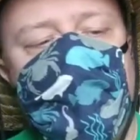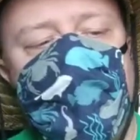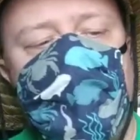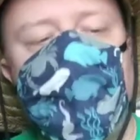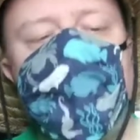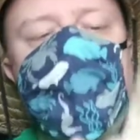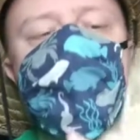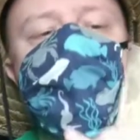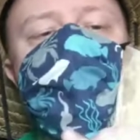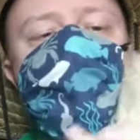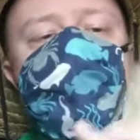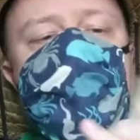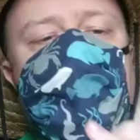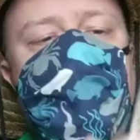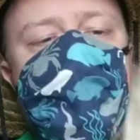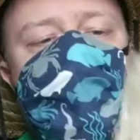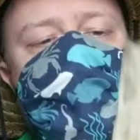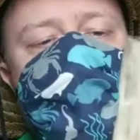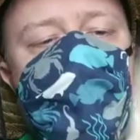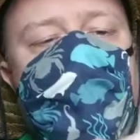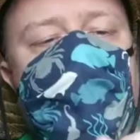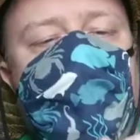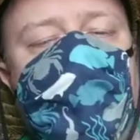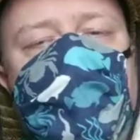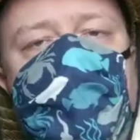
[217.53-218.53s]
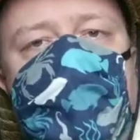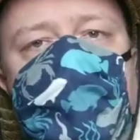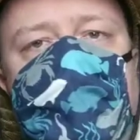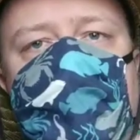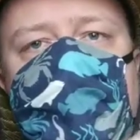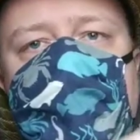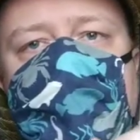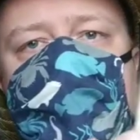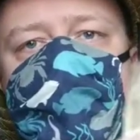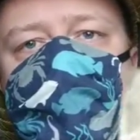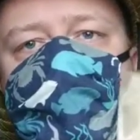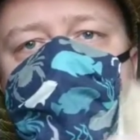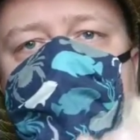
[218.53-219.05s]
I'm just trying to figure out how to make
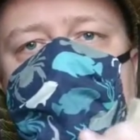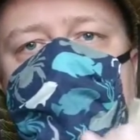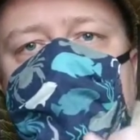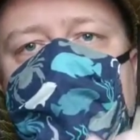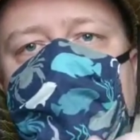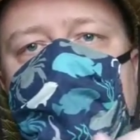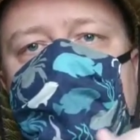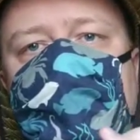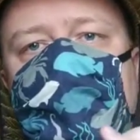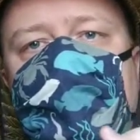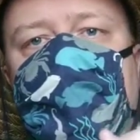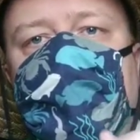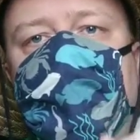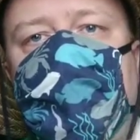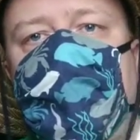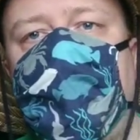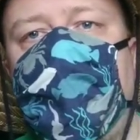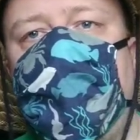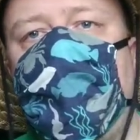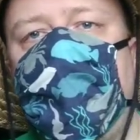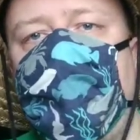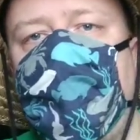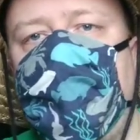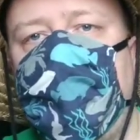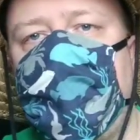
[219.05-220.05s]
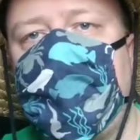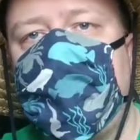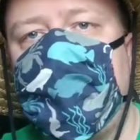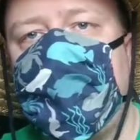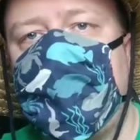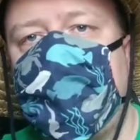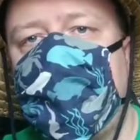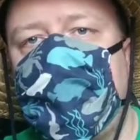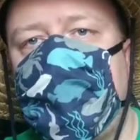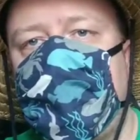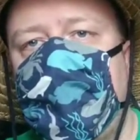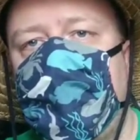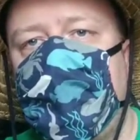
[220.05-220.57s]
sure this one doesn't fall out, because
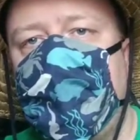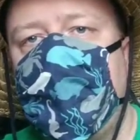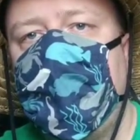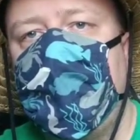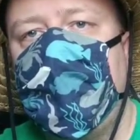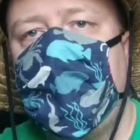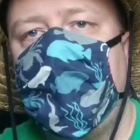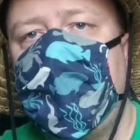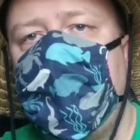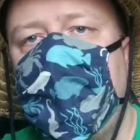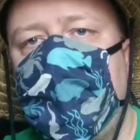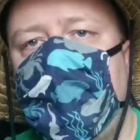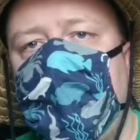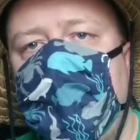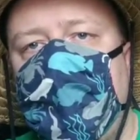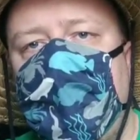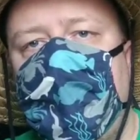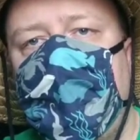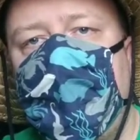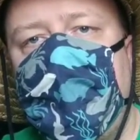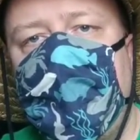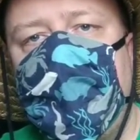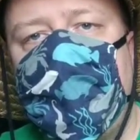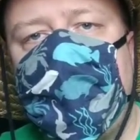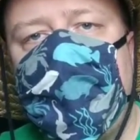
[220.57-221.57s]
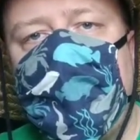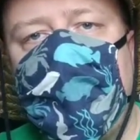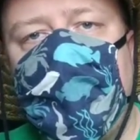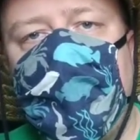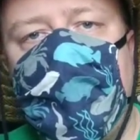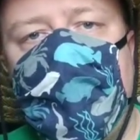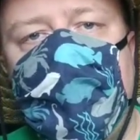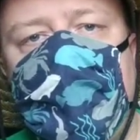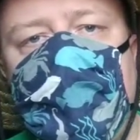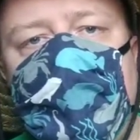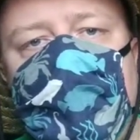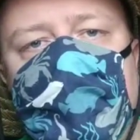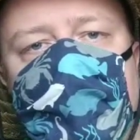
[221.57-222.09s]
that's the
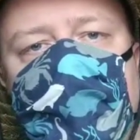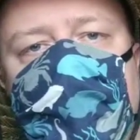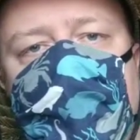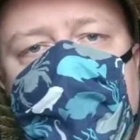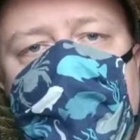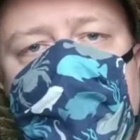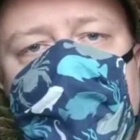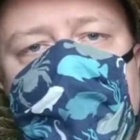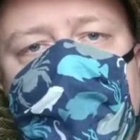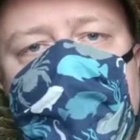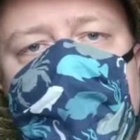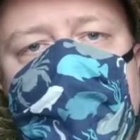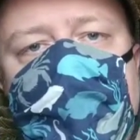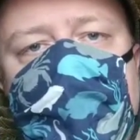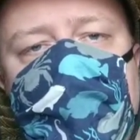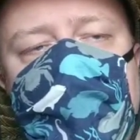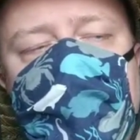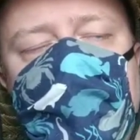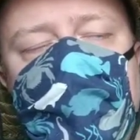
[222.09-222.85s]
only one that moves.